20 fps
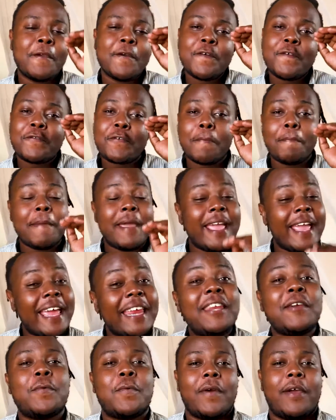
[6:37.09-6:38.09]
from
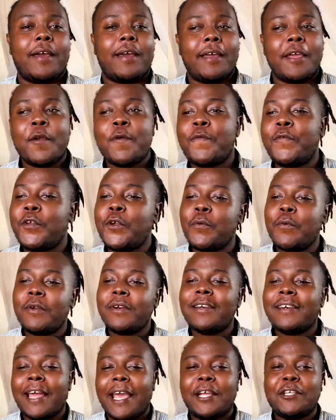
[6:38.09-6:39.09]
anywhere if you
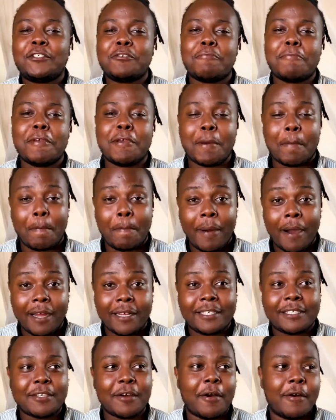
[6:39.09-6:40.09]
would like to be a
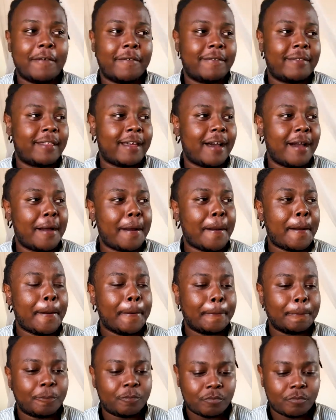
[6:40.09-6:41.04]
part of the